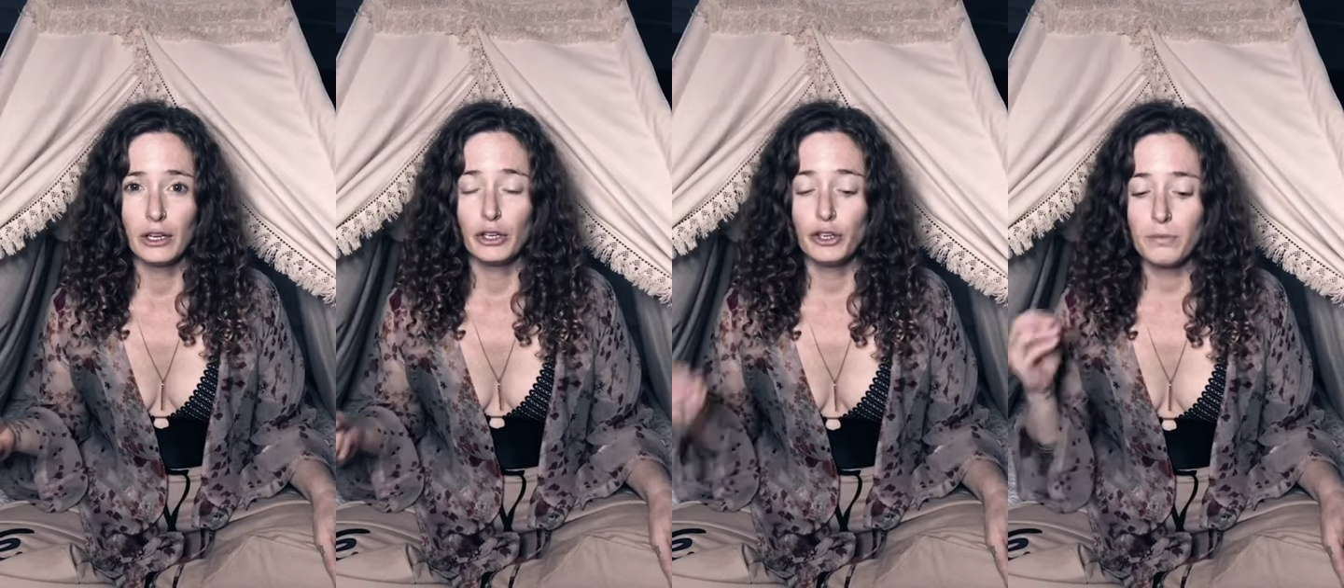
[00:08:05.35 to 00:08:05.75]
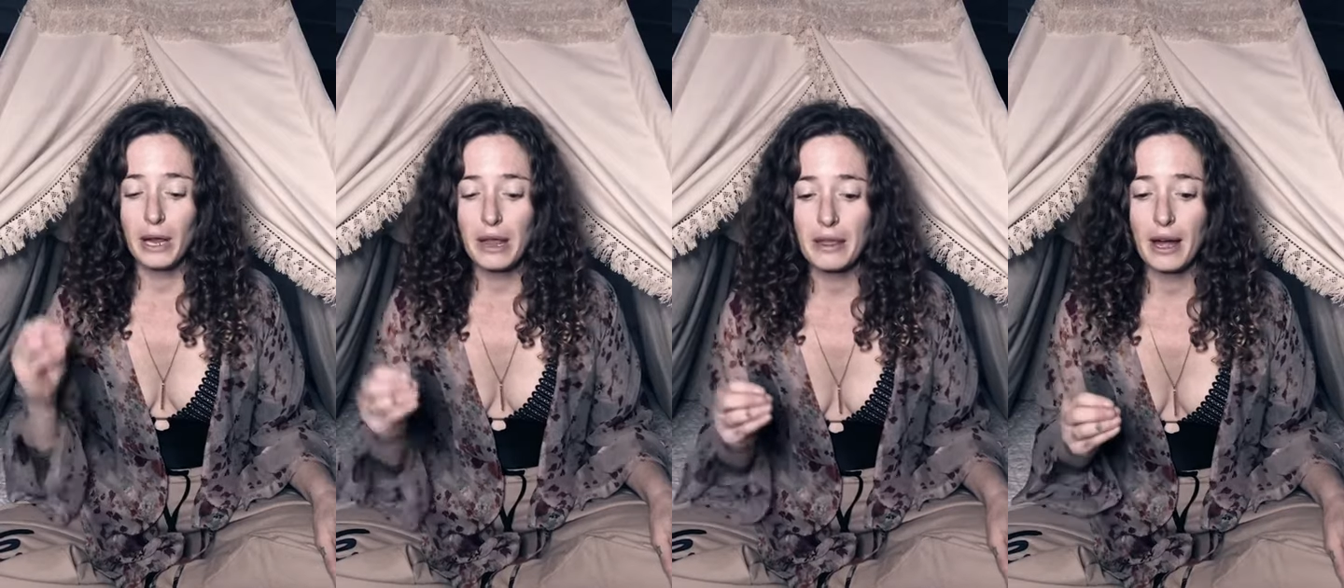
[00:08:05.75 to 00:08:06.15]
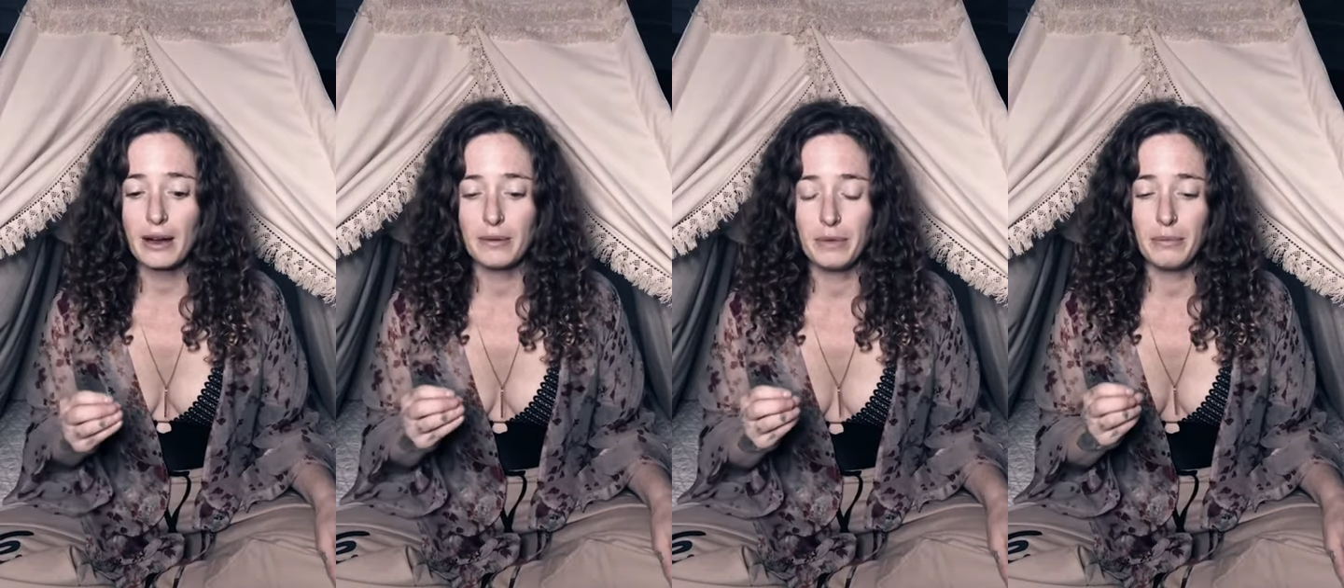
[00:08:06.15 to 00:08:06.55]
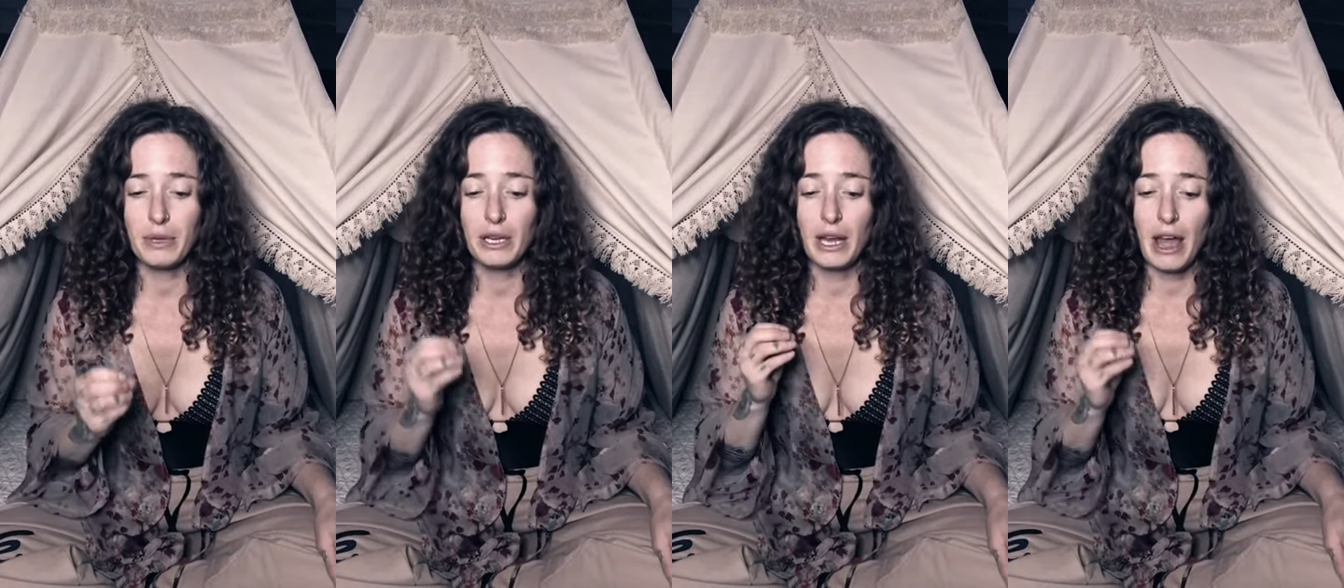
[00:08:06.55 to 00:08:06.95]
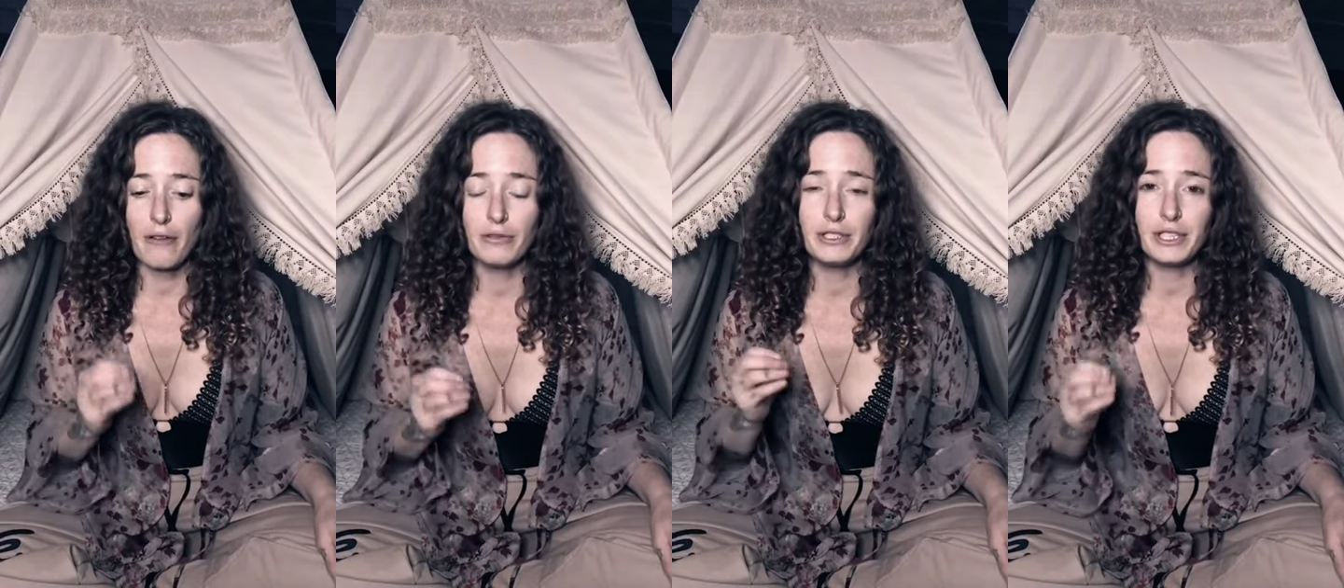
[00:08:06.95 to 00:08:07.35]
You make that commitment, and
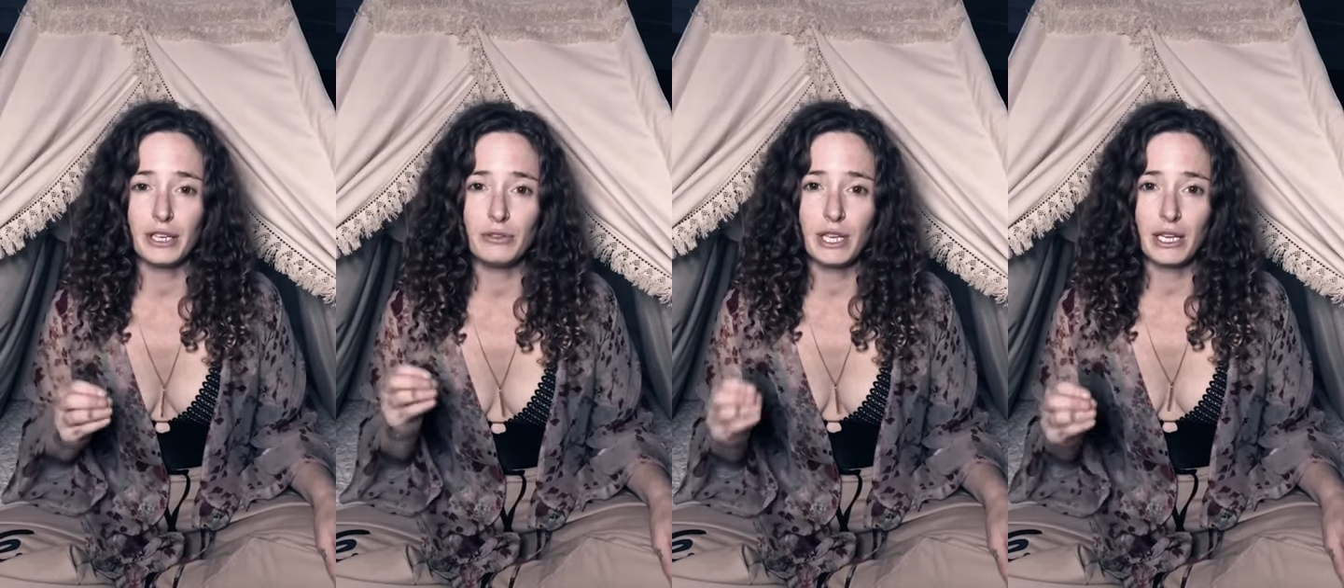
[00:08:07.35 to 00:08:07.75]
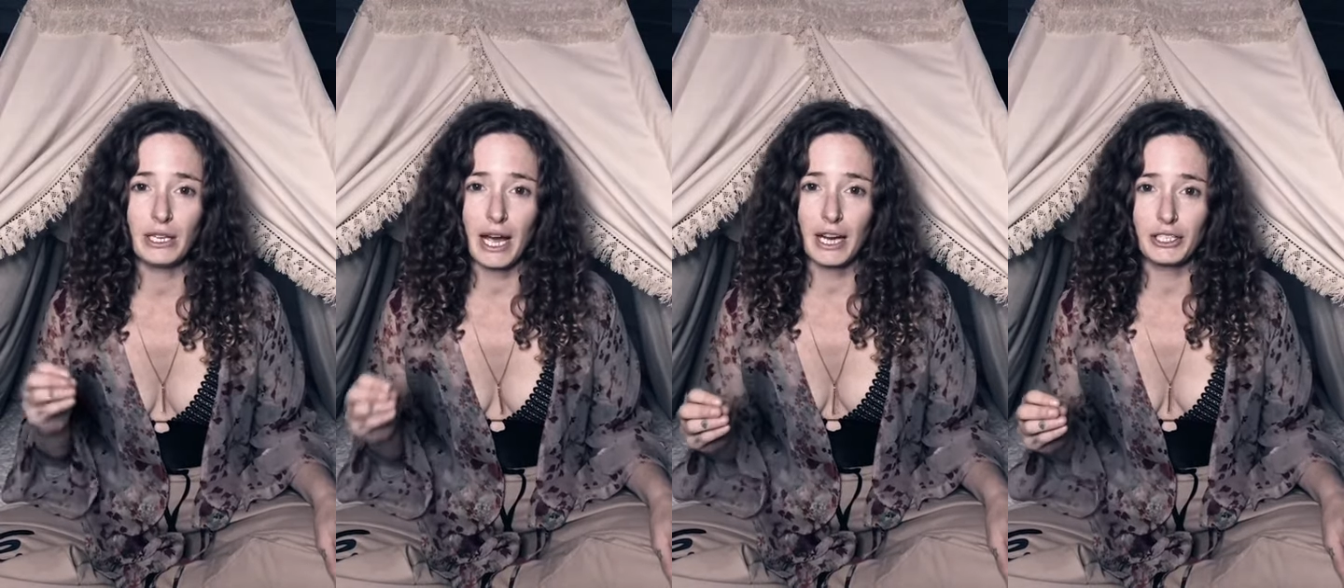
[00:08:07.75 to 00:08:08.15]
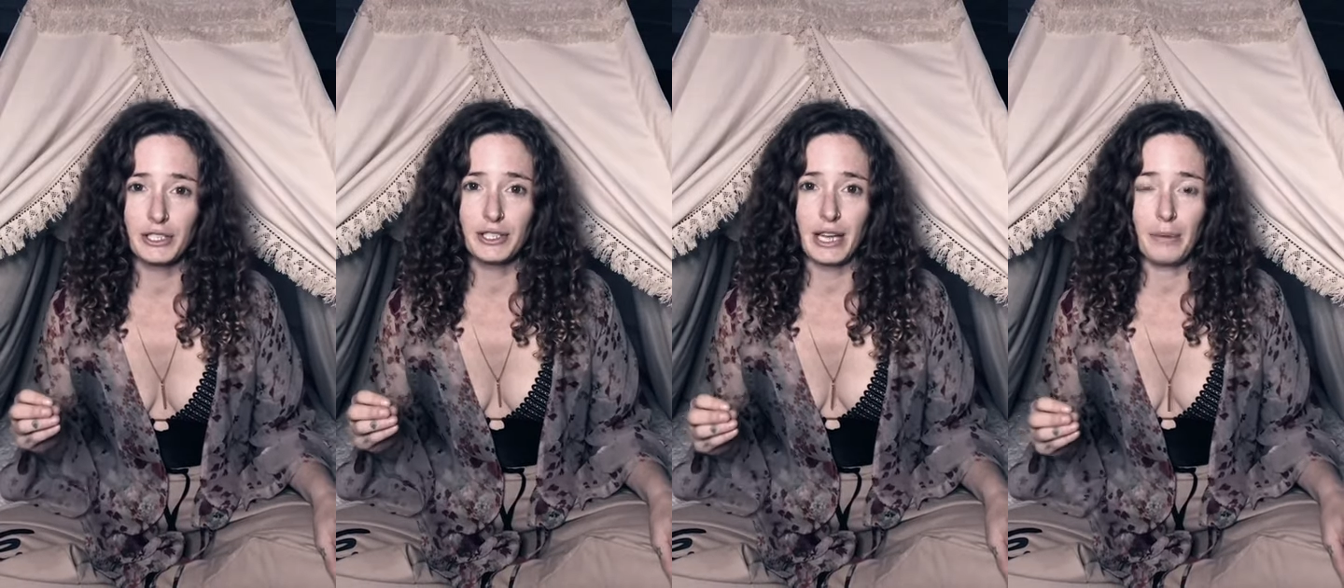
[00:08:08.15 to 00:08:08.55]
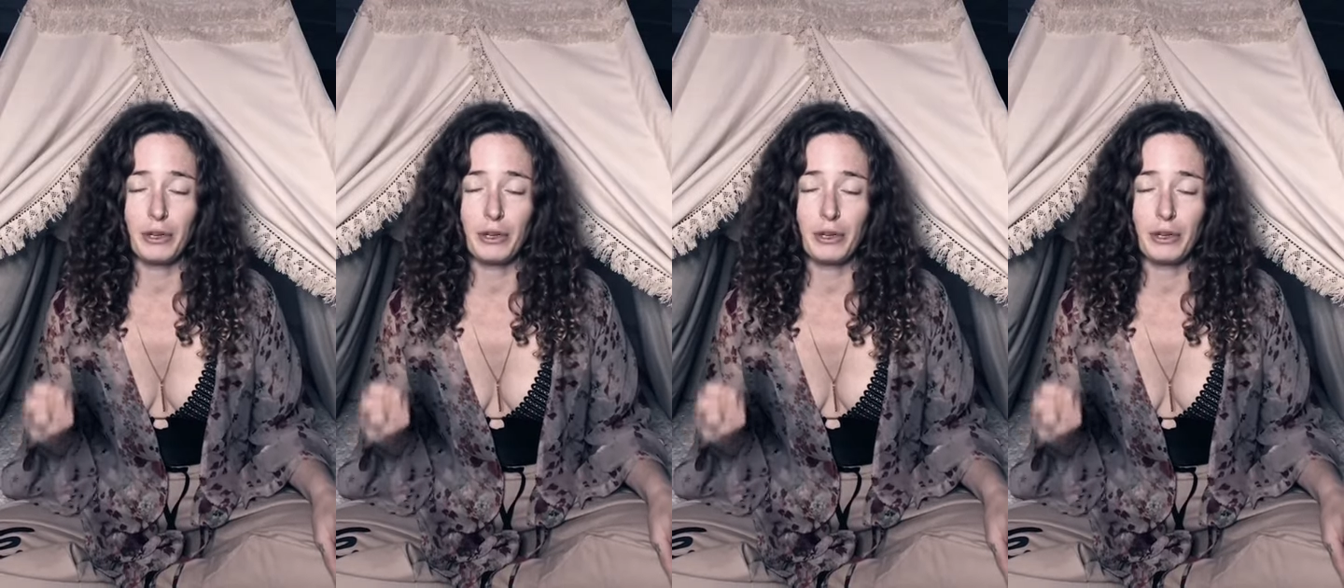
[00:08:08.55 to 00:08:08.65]
every day you take an action step,